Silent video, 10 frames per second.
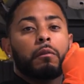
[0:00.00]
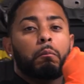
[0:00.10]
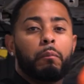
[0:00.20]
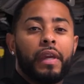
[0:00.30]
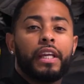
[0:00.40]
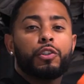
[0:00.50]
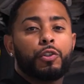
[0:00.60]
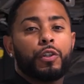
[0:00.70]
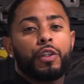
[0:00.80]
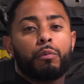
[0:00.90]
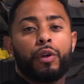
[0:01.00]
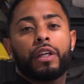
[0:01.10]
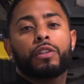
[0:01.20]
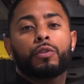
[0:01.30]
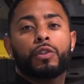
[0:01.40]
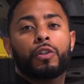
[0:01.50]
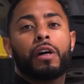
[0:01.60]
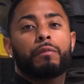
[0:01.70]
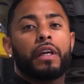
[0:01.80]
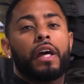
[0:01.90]
make sure you bring it to a
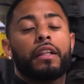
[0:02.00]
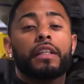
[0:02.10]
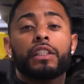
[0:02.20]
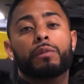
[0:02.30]
shop that at least